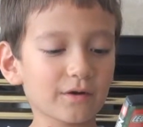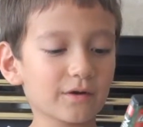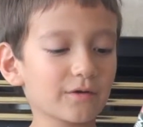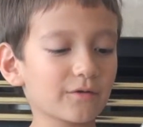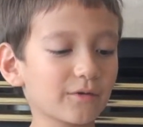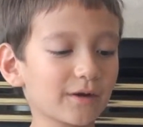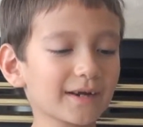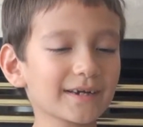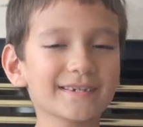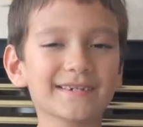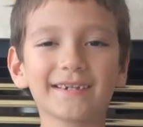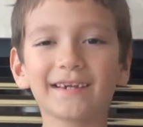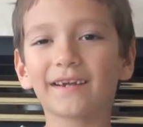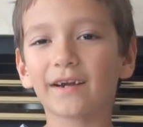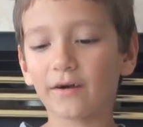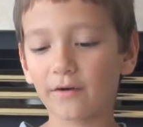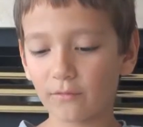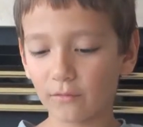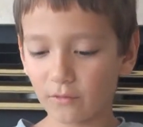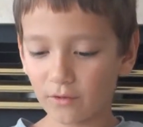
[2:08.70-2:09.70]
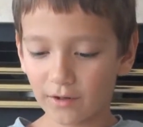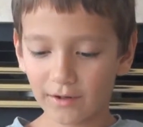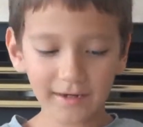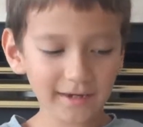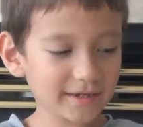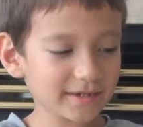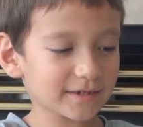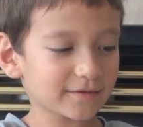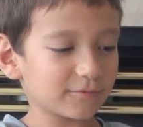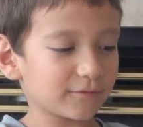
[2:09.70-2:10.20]
Crux and
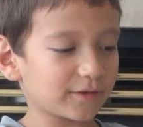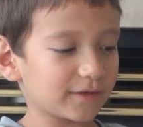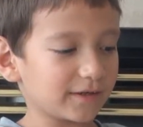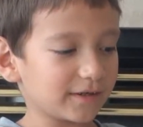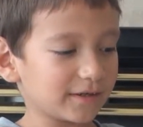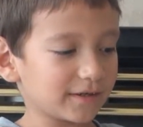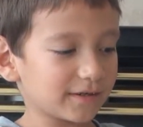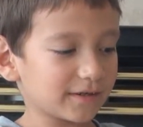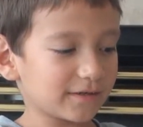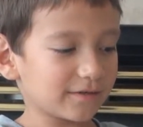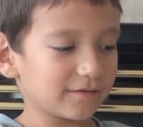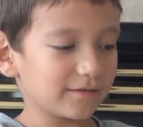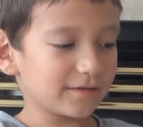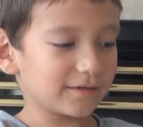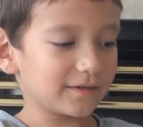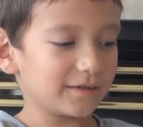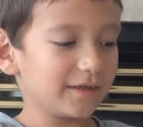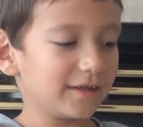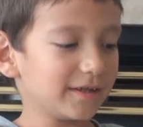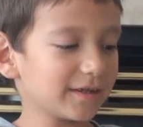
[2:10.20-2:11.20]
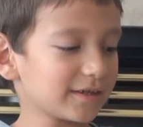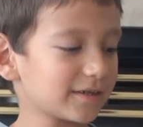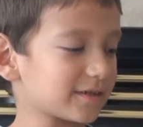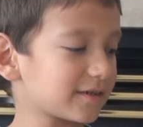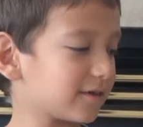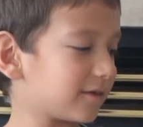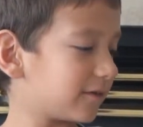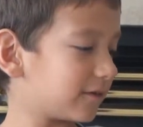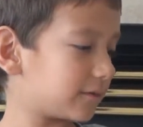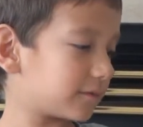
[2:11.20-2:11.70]
Acronyx. Is
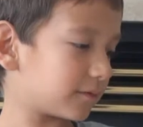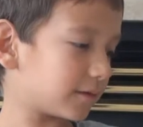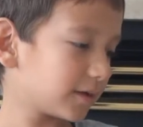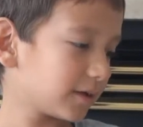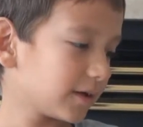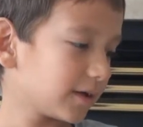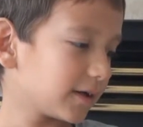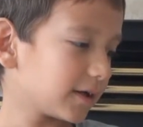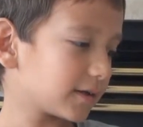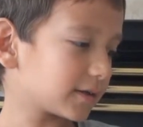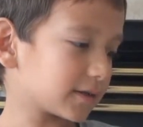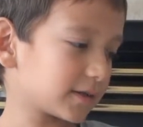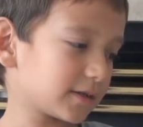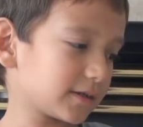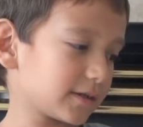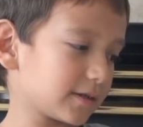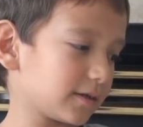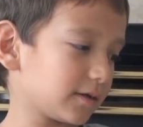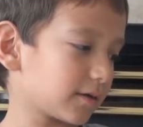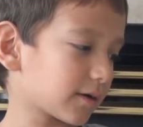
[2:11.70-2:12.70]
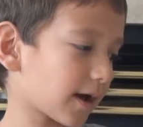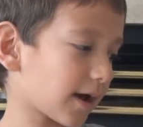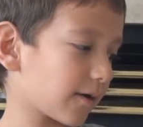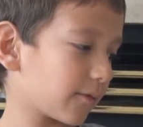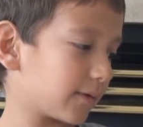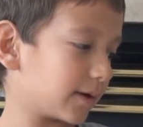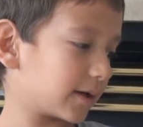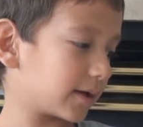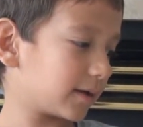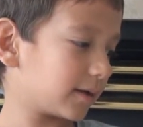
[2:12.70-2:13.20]
this?
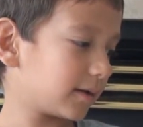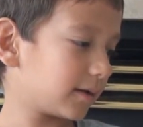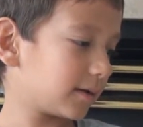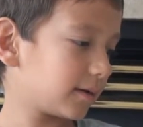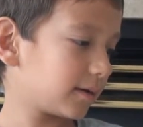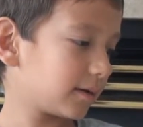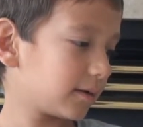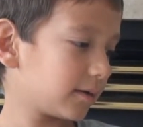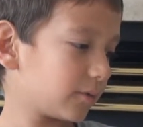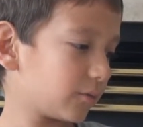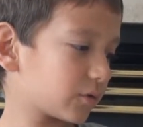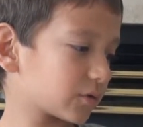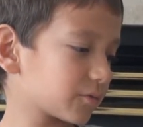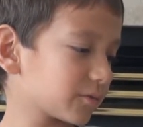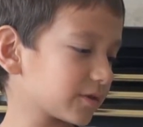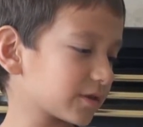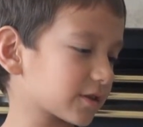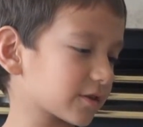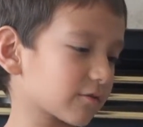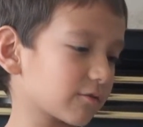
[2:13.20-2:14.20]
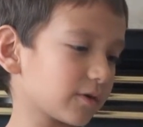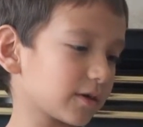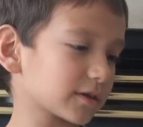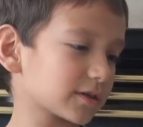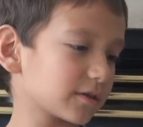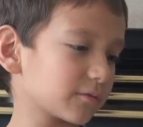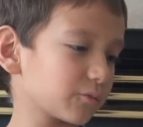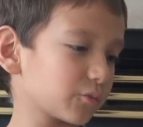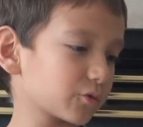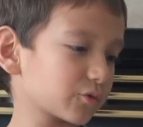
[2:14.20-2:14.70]
Okay, wait. Which one's
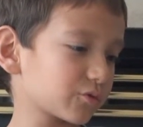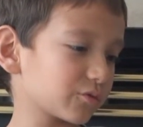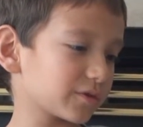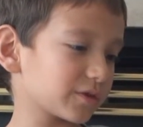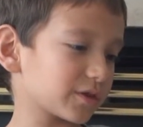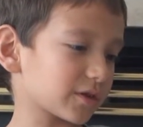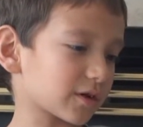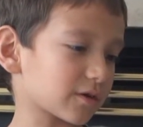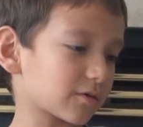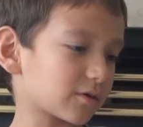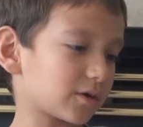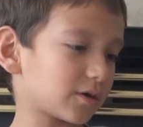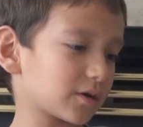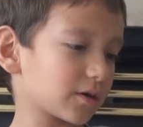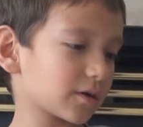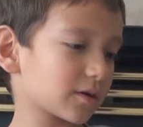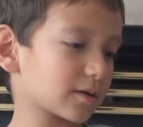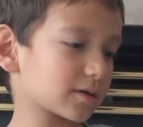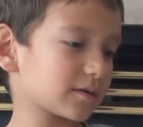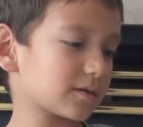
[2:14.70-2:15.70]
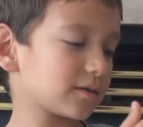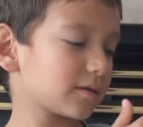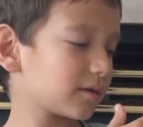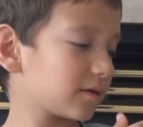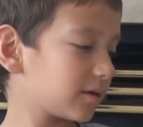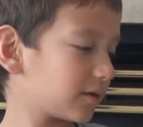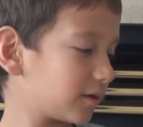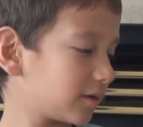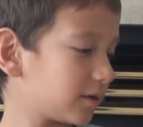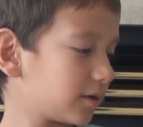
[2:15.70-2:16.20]
Crux and which one's Acronyx?
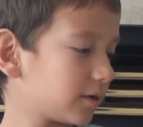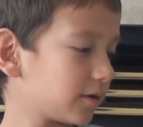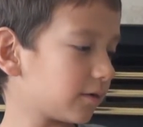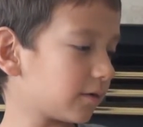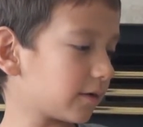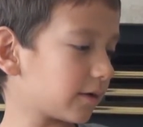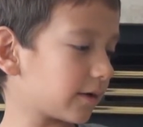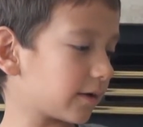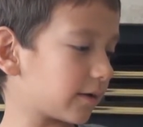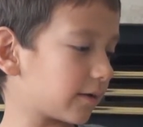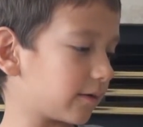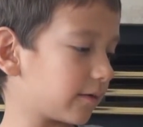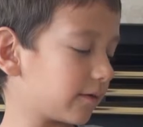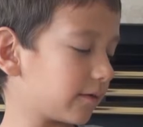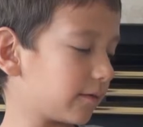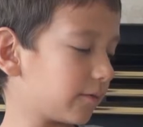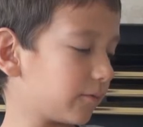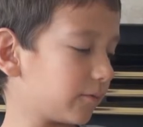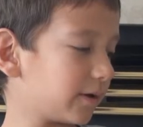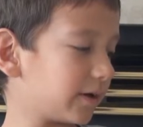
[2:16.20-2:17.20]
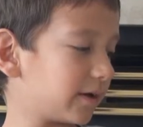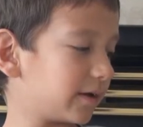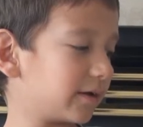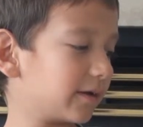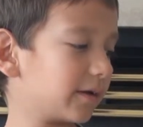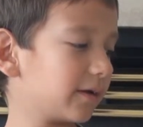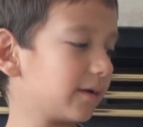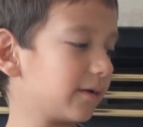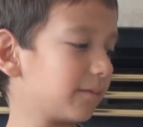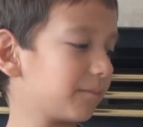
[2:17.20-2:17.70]
Oh, wait.